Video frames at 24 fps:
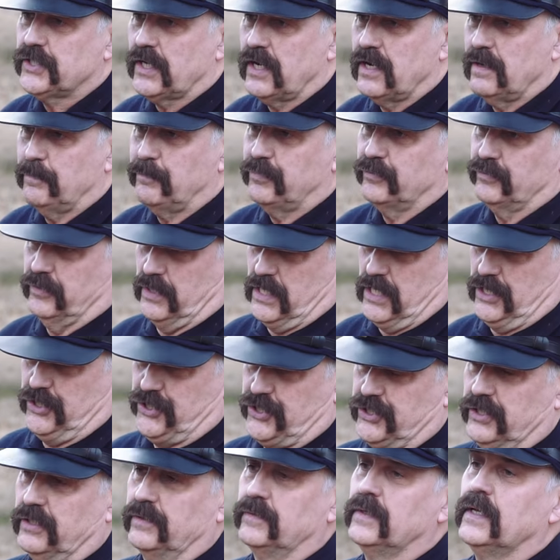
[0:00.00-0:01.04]

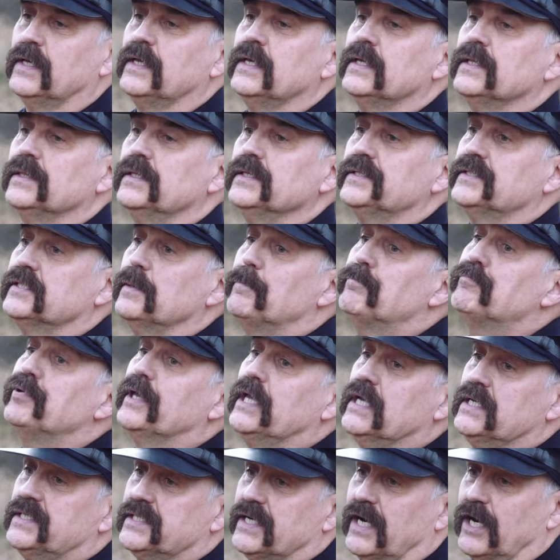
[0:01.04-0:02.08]
operation, it's a
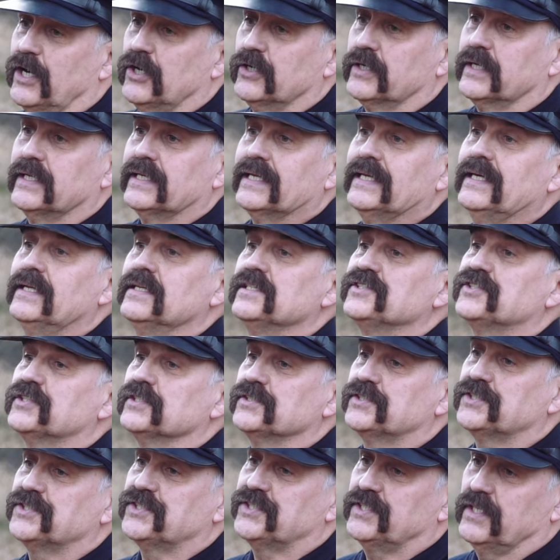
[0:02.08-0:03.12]
big target. It is a
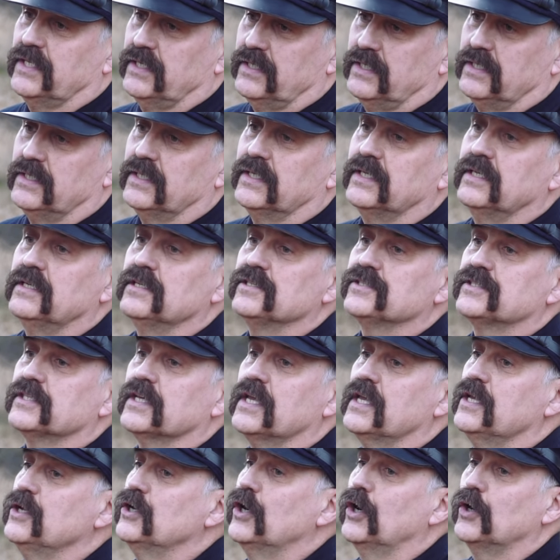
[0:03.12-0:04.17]
city. It is
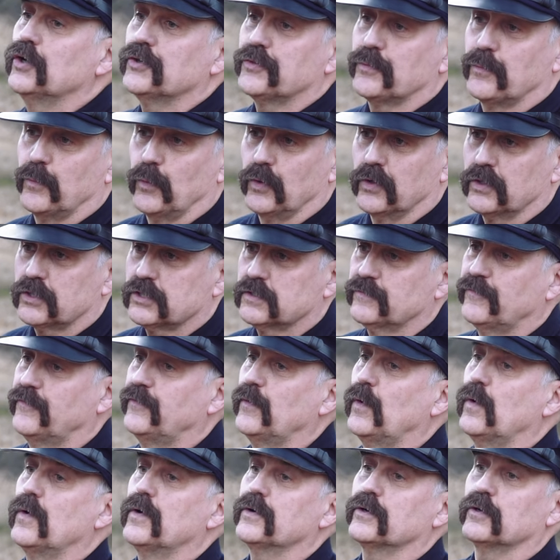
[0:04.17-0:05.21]
a earthworks
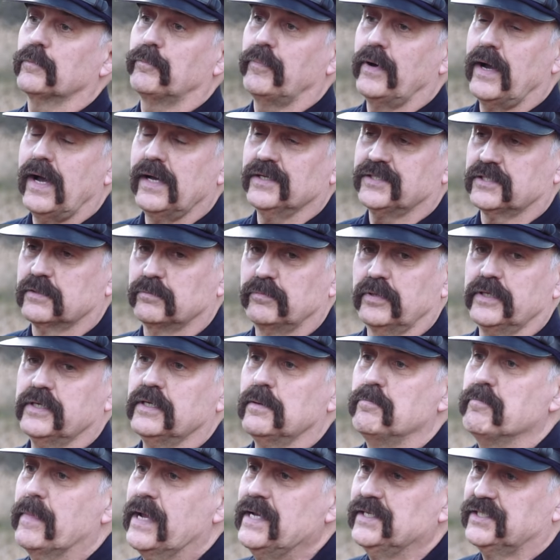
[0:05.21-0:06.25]
fort or possibly
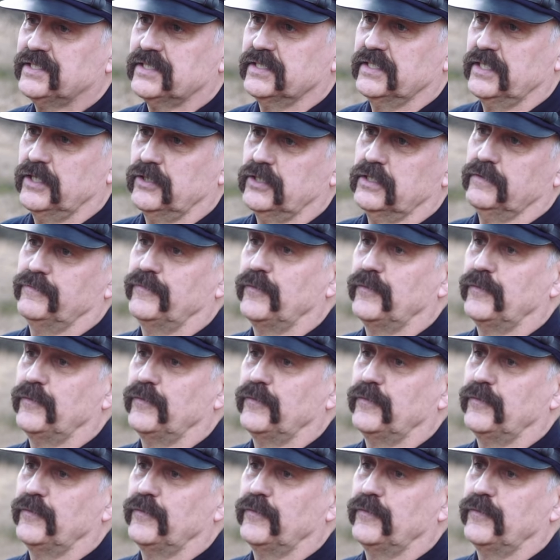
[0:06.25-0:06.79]
a masonry